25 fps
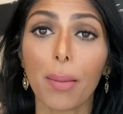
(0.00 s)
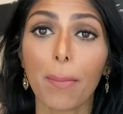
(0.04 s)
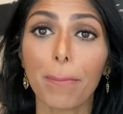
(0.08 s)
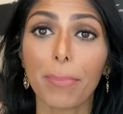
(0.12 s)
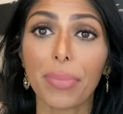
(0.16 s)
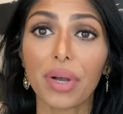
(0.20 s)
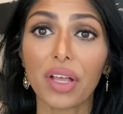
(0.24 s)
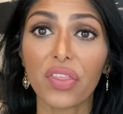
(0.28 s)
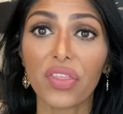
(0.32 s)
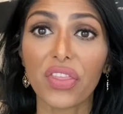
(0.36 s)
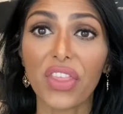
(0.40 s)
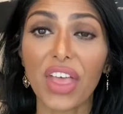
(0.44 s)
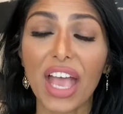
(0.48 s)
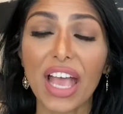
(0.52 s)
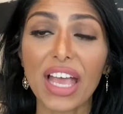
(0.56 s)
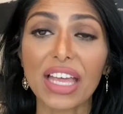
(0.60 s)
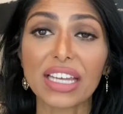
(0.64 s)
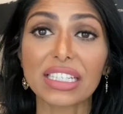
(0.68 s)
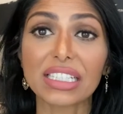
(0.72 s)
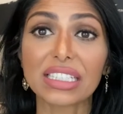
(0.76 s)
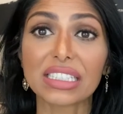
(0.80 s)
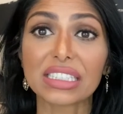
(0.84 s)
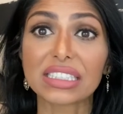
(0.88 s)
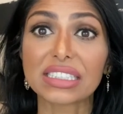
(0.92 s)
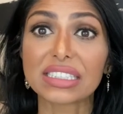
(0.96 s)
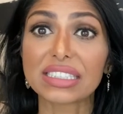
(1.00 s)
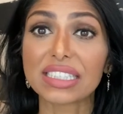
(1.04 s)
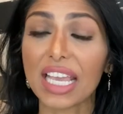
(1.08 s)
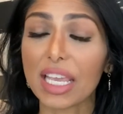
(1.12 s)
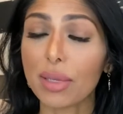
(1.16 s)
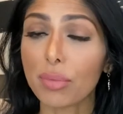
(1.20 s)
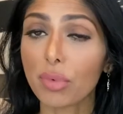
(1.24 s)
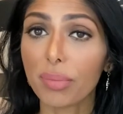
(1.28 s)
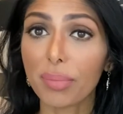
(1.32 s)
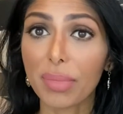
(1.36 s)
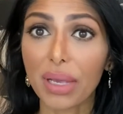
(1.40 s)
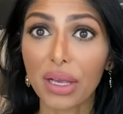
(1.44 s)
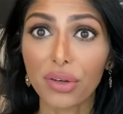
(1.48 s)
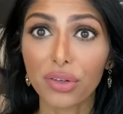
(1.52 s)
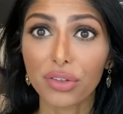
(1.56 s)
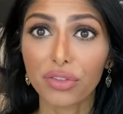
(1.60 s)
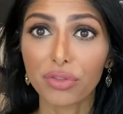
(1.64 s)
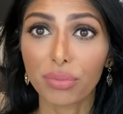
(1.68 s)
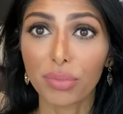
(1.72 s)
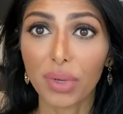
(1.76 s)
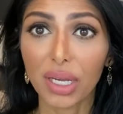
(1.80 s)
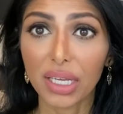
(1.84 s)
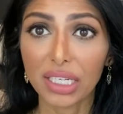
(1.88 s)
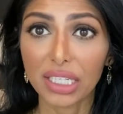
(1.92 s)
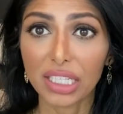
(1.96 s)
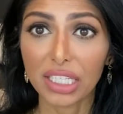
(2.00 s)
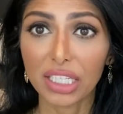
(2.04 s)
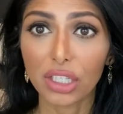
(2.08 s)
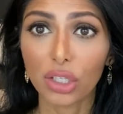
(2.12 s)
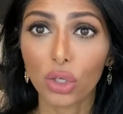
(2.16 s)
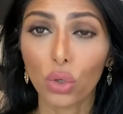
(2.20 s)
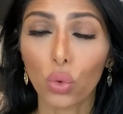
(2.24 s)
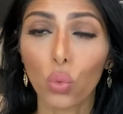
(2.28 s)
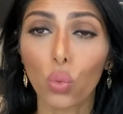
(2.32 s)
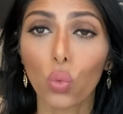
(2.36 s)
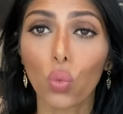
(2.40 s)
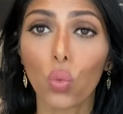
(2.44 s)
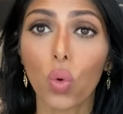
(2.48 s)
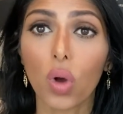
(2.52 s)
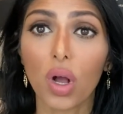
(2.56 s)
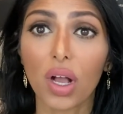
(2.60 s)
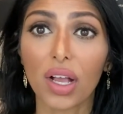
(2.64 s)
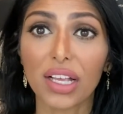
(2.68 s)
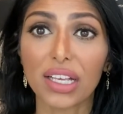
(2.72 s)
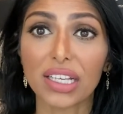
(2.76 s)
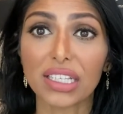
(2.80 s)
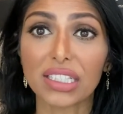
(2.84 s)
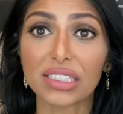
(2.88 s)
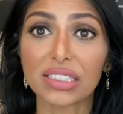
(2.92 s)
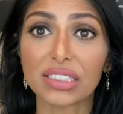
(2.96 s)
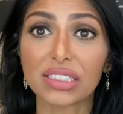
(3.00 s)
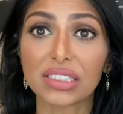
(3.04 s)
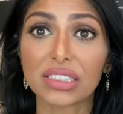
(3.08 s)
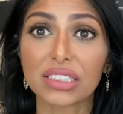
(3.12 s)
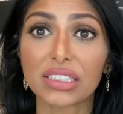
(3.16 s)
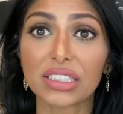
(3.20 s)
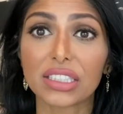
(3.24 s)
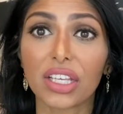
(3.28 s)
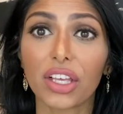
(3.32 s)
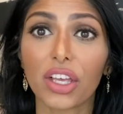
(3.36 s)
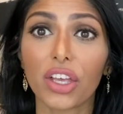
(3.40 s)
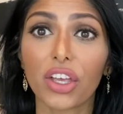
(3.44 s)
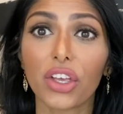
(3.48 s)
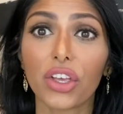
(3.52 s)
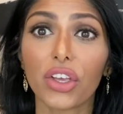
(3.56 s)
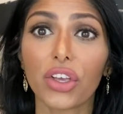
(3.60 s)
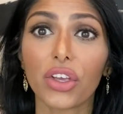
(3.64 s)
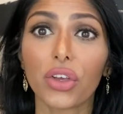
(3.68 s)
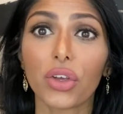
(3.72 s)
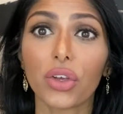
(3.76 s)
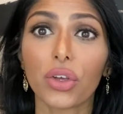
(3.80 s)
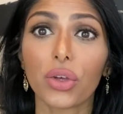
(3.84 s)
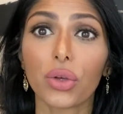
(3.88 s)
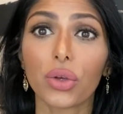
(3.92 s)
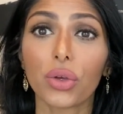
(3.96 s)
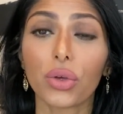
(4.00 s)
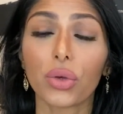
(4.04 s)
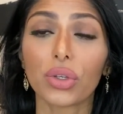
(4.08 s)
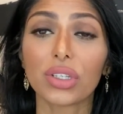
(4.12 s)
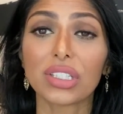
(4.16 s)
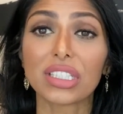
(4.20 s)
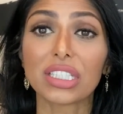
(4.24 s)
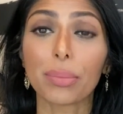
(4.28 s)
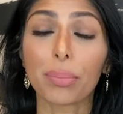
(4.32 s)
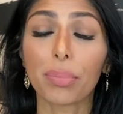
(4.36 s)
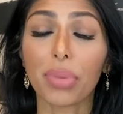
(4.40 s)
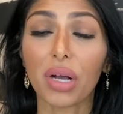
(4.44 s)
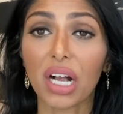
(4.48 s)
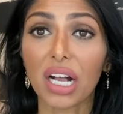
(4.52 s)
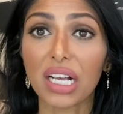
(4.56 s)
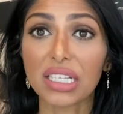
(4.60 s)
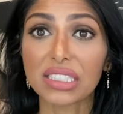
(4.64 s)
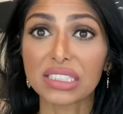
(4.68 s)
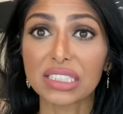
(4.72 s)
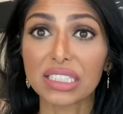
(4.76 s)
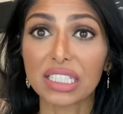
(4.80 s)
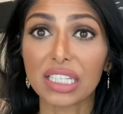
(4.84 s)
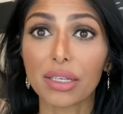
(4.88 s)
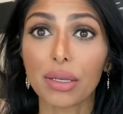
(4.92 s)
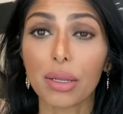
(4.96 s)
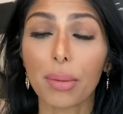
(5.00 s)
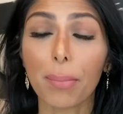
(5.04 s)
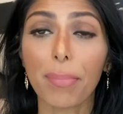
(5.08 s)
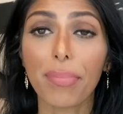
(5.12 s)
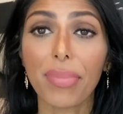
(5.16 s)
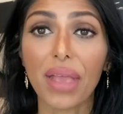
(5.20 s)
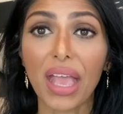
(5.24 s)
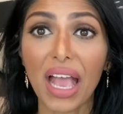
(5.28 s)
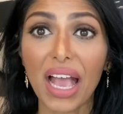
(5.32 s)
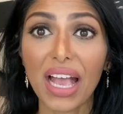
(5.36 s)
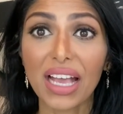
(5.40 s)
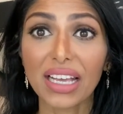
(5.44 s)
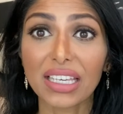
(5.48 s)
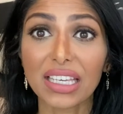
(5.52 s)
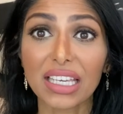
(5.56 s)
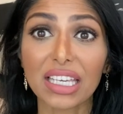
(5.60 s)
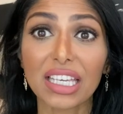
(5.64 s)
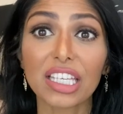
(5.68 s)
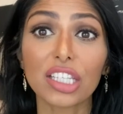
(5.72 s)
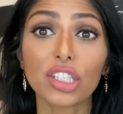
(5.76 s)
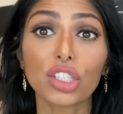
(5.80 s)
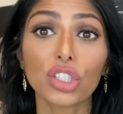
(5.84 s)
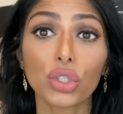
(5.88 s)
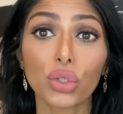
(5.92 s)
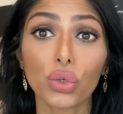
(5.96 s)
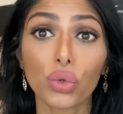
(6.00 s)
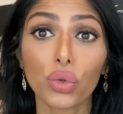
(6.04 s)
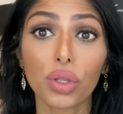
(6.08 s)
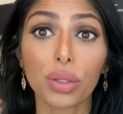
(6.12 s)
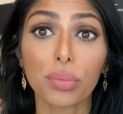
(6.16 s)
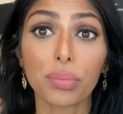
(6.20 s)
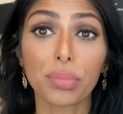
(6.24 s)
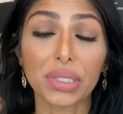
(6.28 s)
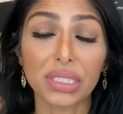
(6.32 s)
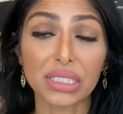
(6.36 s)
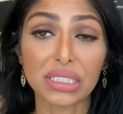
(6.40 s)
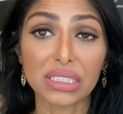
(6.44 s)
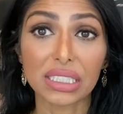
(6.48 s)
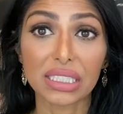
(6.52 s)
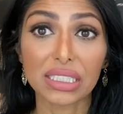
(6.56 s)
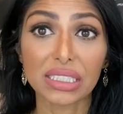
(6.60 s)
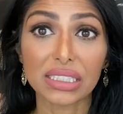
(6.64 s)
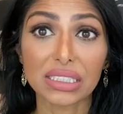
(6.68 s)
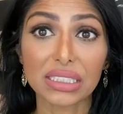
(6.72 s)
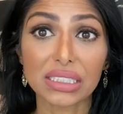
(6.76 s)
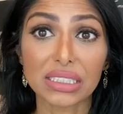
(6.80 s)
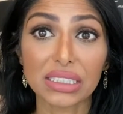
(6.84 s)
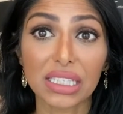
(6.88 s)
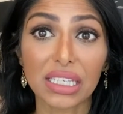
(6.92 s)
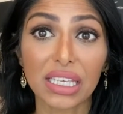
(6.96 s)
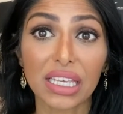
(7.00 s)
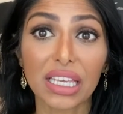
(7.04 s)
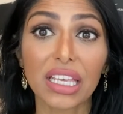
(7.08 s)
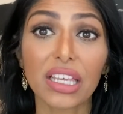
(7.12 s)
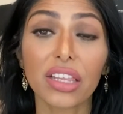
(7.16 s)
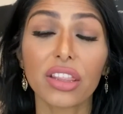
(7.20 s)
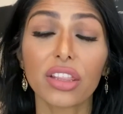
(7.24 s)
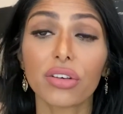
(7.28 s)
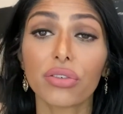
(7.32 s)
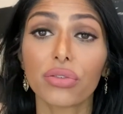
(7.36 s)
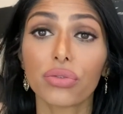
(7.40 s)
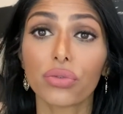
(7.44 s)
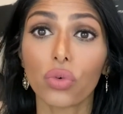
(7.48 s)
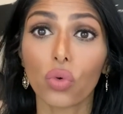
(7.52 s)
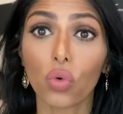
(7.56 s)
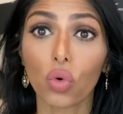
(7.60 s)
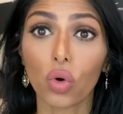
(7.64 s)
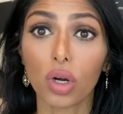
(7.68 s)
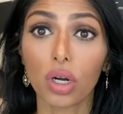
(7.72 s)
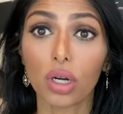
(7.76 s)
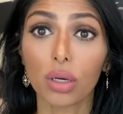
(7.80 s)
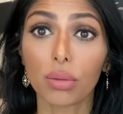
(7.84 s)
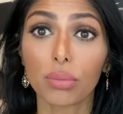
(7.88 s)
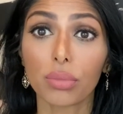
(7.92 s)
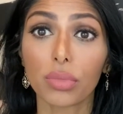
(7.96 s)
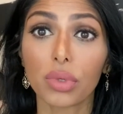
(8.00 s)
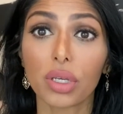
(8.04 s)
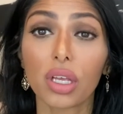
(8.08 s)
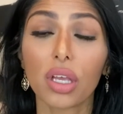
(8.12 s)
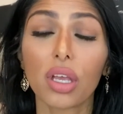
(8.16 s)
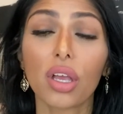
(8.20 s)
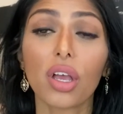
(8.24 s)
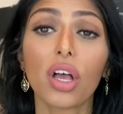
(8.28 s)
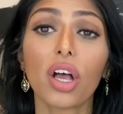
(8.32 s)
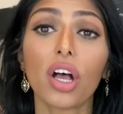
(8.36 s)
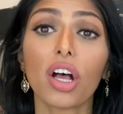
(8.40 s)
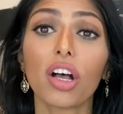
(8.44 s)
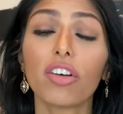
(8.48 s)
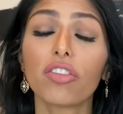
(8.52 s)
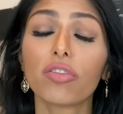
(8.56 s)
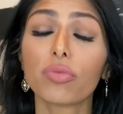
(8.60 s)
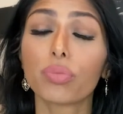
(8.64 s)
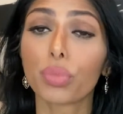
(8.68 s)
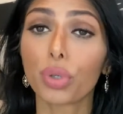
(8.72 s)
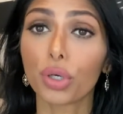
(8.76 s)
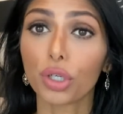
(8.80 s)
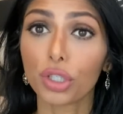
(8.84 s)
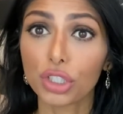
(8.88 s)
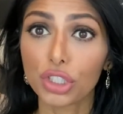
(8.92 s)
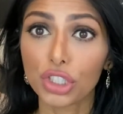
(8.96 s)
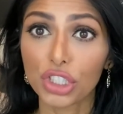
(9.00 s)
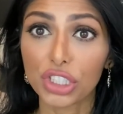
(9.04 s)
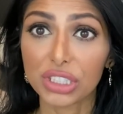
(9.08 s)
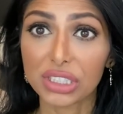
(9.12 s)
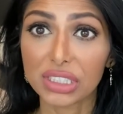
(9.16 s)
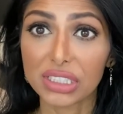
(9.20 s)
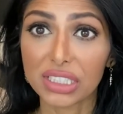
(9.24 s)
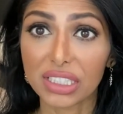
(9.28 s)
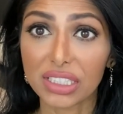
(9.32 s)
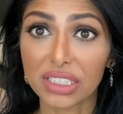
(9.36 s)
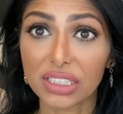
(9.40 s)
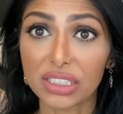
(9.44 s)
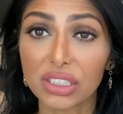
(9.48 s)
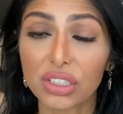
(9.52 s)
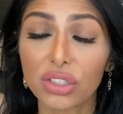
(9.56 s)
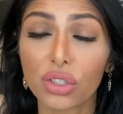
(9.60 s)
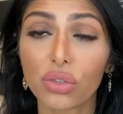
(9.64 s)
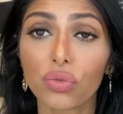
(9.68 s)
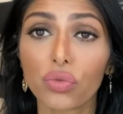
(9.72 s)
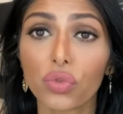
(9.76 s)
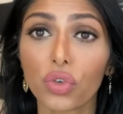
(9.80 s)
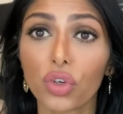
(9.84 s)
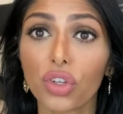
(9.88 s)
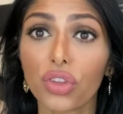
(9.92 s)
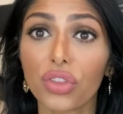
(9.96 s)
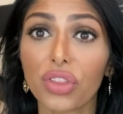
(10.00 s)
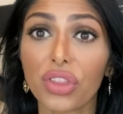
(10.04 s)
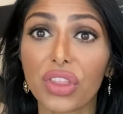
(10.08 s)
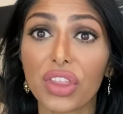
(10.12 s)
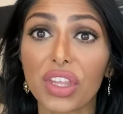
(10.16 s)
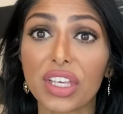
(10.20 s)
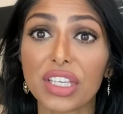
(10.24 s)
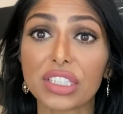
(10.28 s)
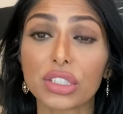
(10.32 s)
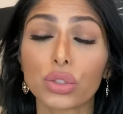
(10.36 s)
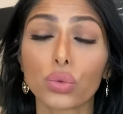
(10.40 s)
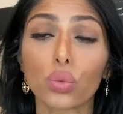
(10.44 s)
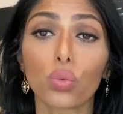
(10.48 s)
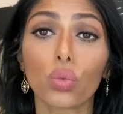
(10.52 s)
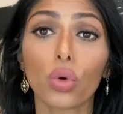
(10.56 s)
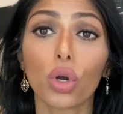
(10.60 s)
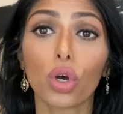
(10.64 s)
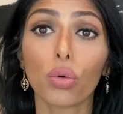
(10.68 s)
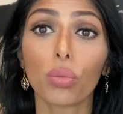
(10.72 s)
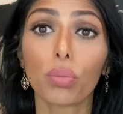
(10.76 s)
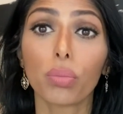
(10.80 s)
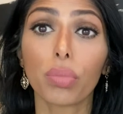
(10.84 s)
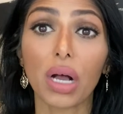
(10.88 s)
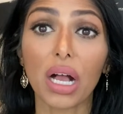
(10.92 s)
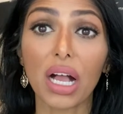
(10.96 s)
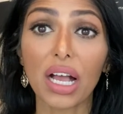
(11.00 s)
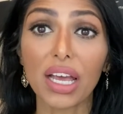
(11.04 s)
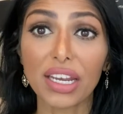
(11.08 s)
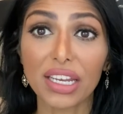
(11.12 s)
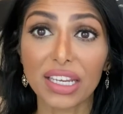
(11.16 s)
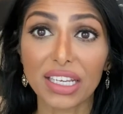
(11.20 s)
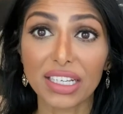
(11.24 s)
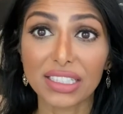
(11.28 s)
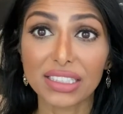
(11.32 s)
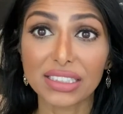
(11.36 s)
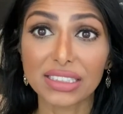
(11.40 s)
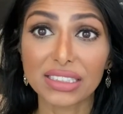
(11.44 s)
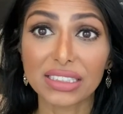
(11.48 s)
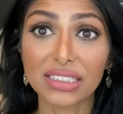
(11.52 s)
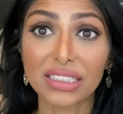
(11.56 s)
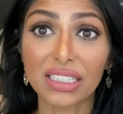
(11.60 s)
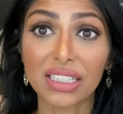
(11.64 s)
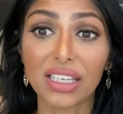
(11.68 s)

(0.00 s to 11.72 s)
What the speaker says: But that same amount of money was deposited back into the business in the form of purchases for this robotics